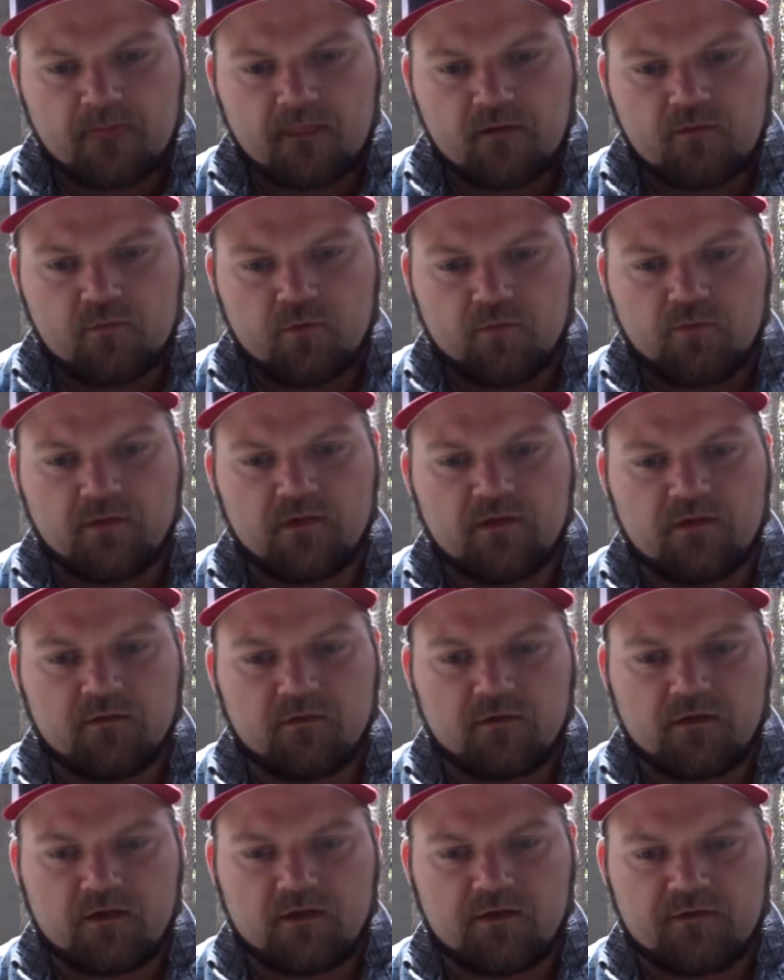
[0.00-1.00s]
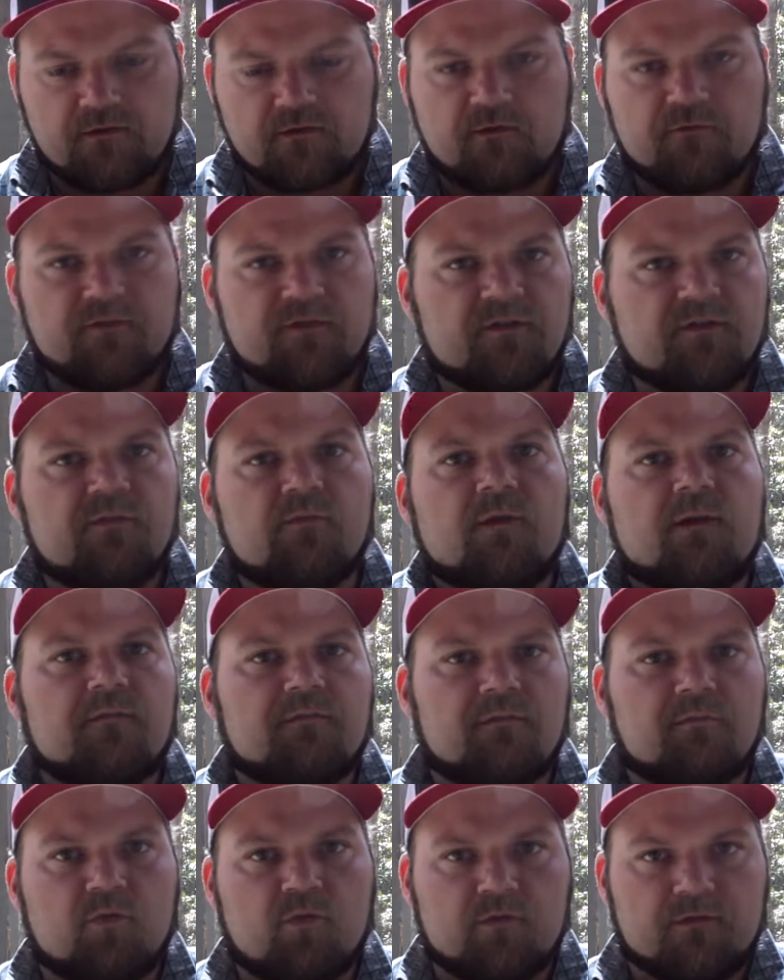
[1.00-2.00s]
we're really looking at serving 2
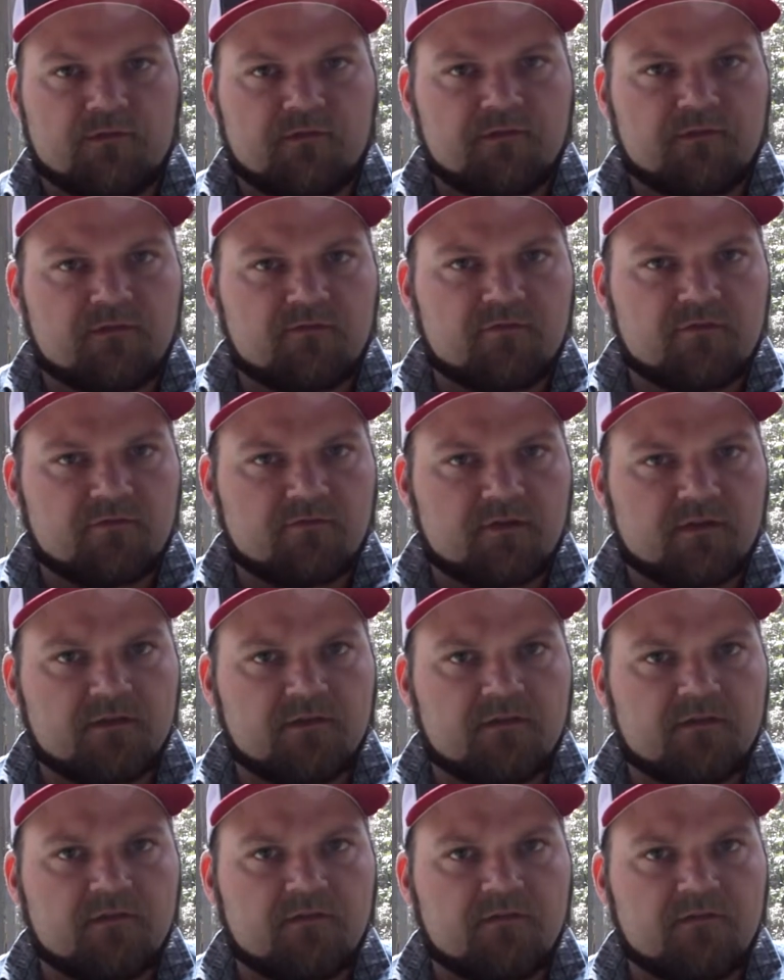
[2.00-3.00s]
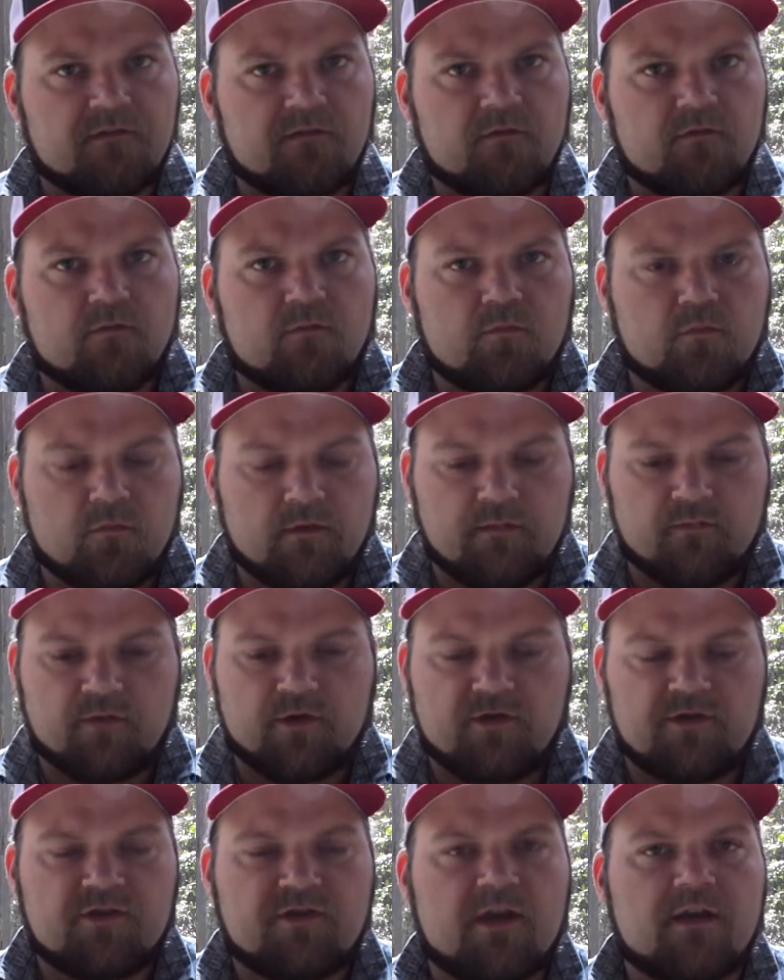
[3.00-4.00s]
ounce portions of it, right? So we
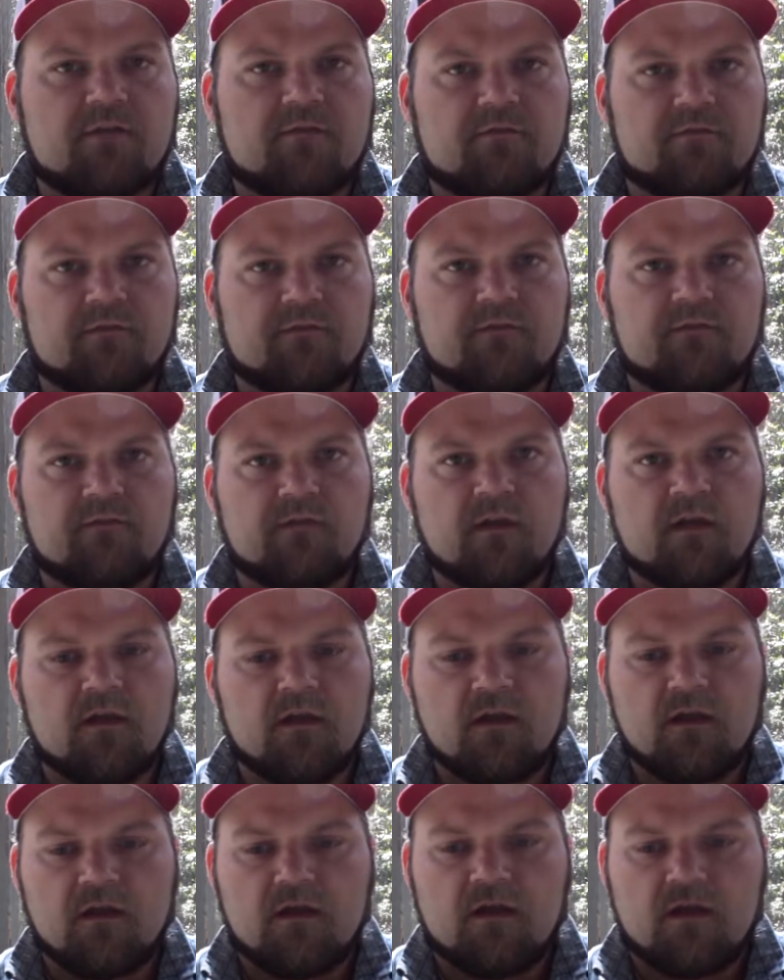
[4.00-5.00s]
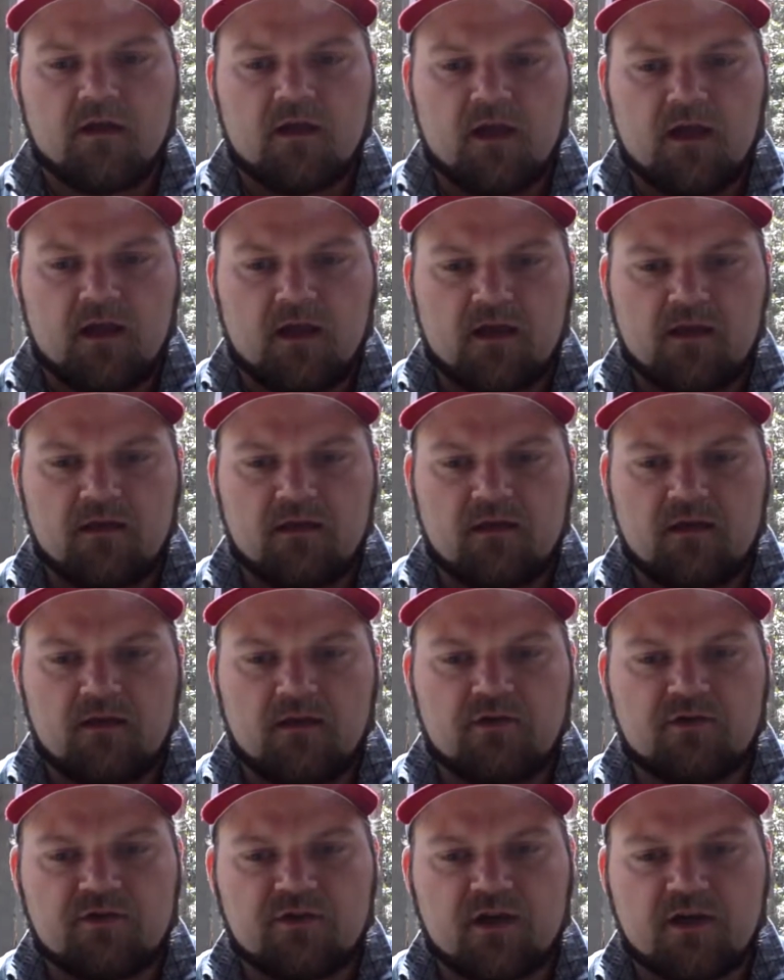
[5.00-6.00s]
bring shakers, and
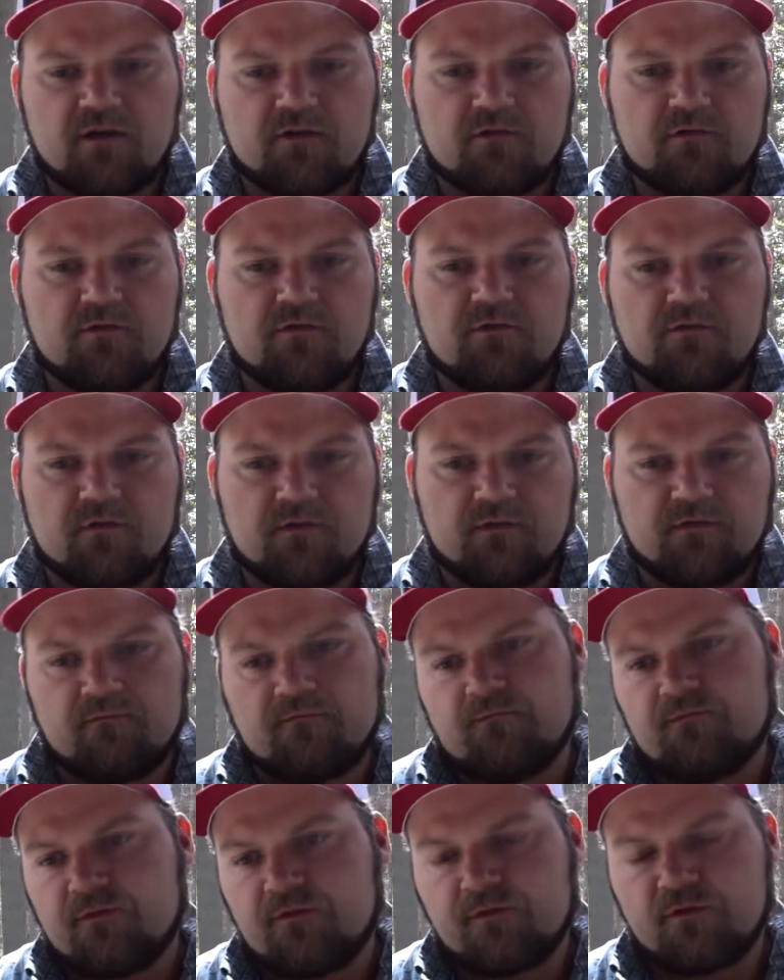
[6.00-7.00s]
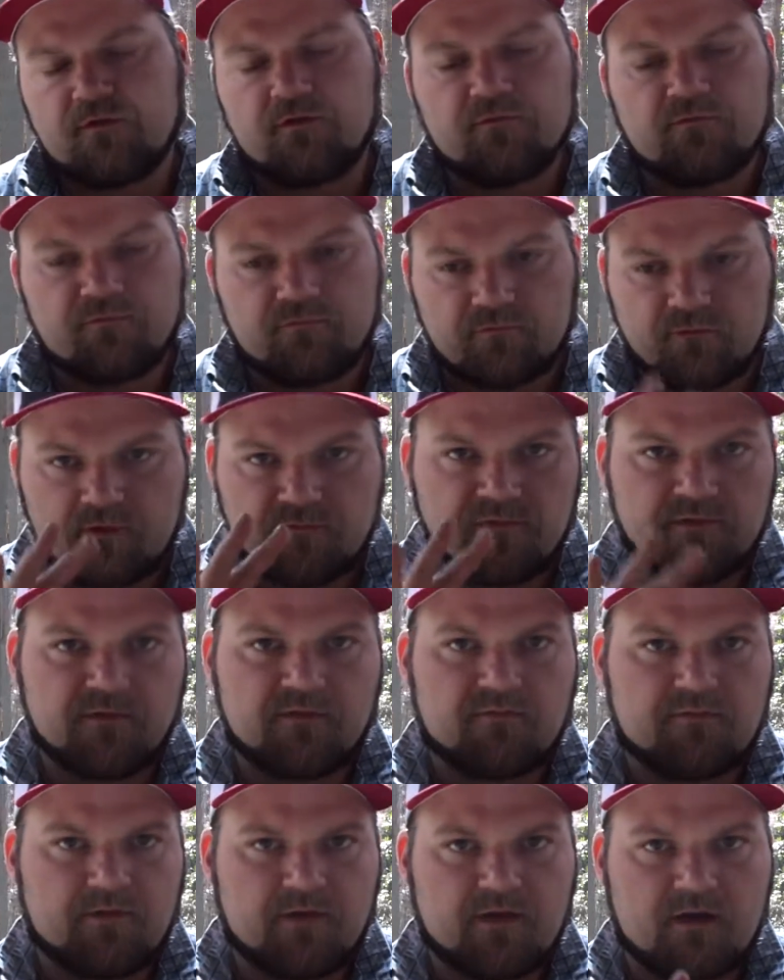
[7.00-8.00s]
in a shaker, you can serve roughly
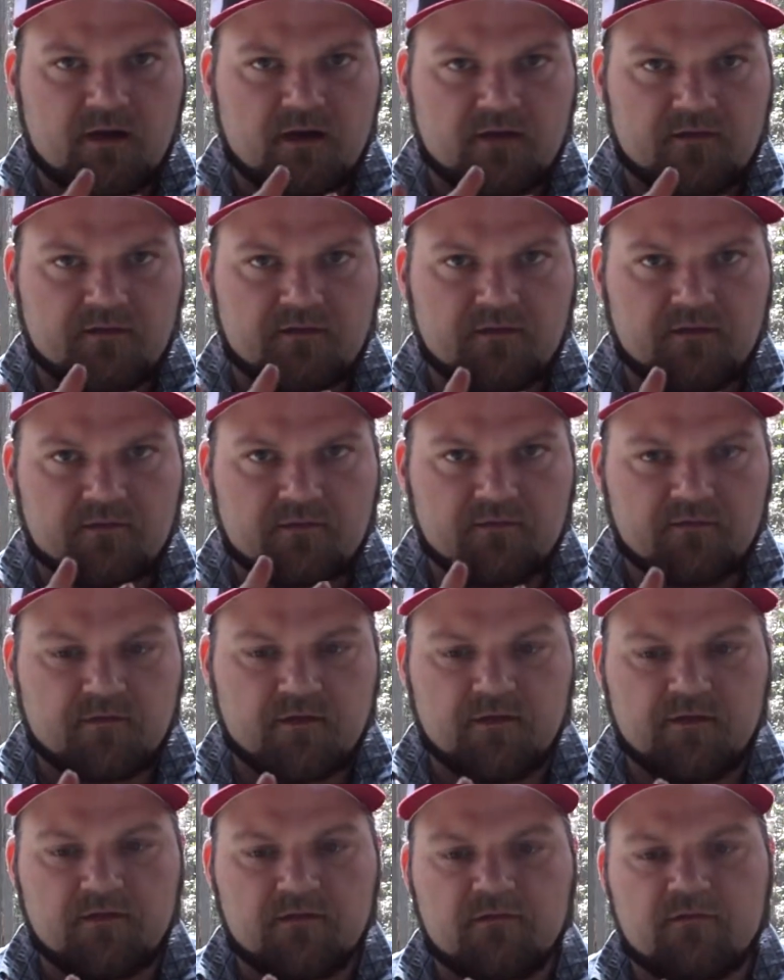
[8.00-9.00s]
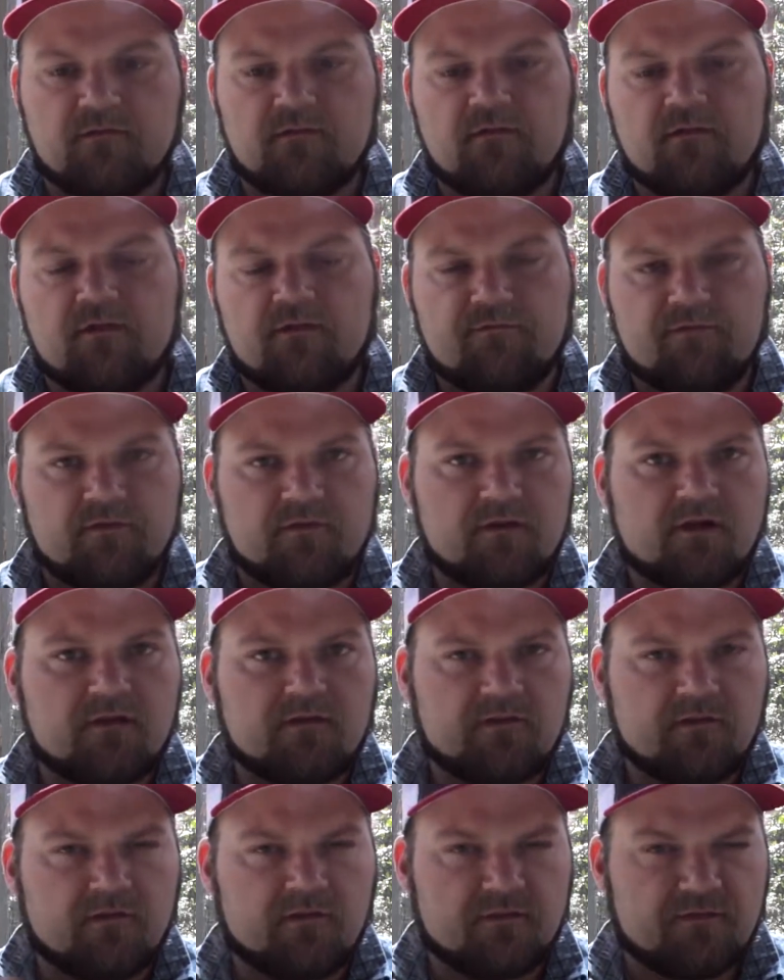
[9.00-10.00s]
3 cocktails, right? If your
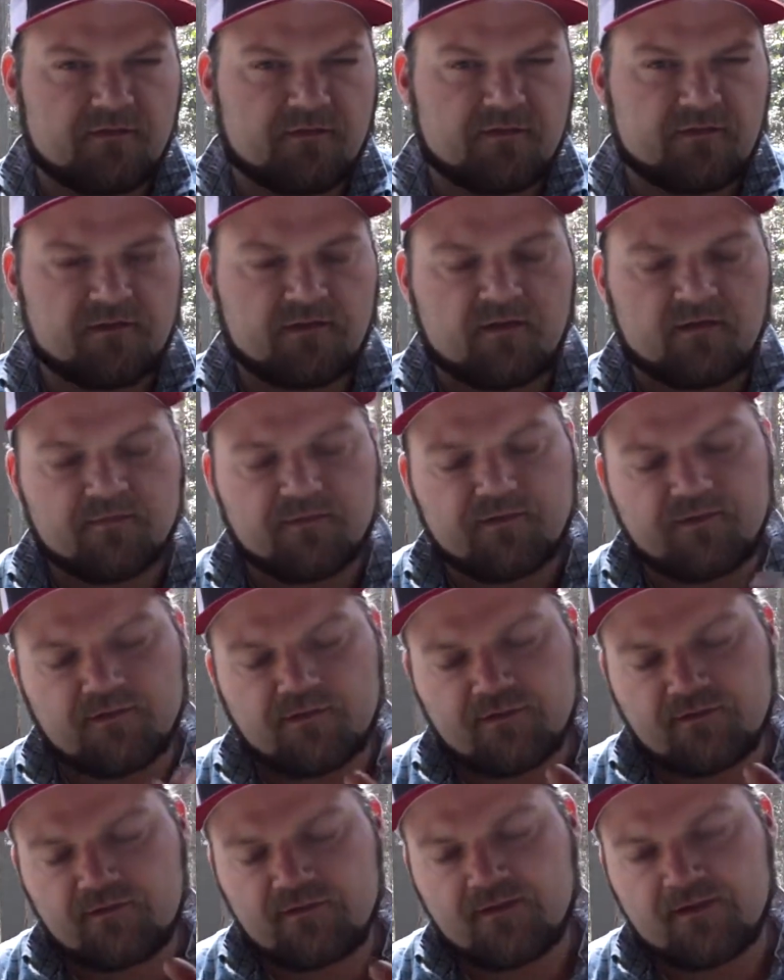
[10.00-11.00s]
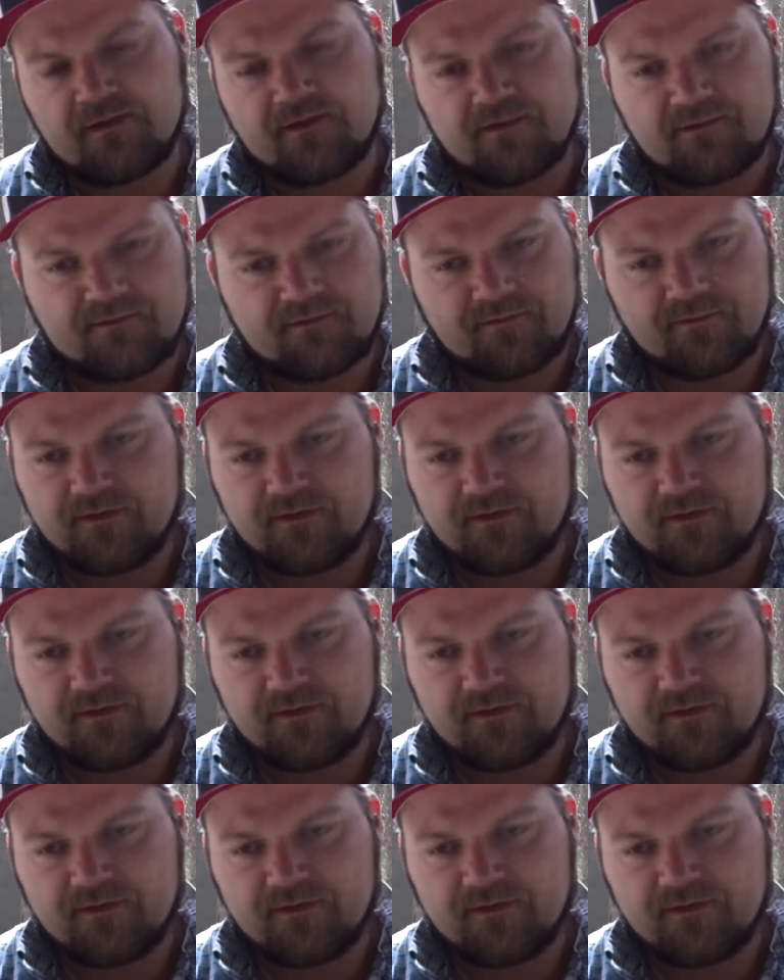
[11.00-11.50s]
cocktail is 6 ounces, that's